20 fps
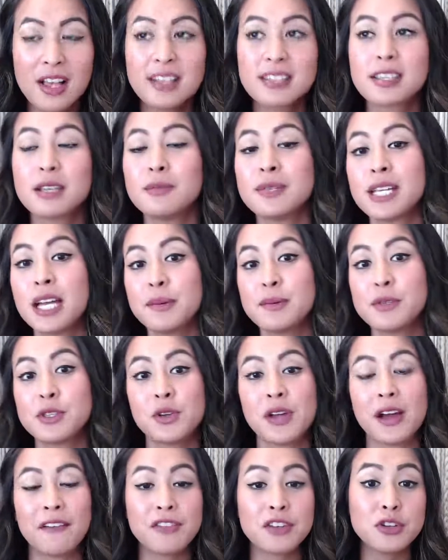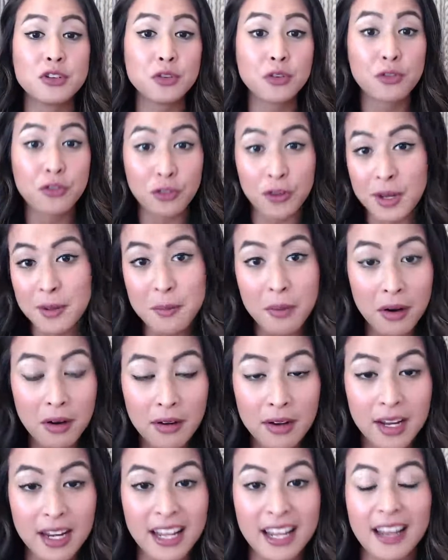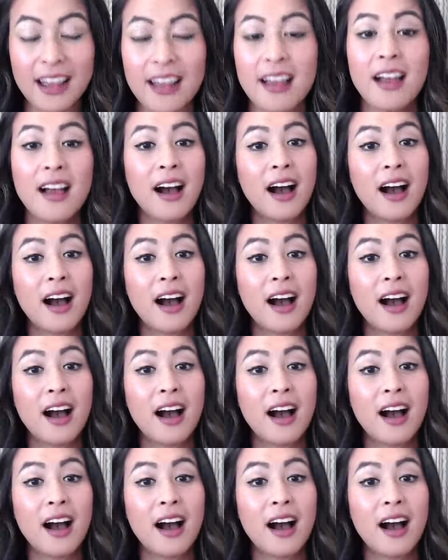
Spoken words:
Sometimes you have to do free marketing.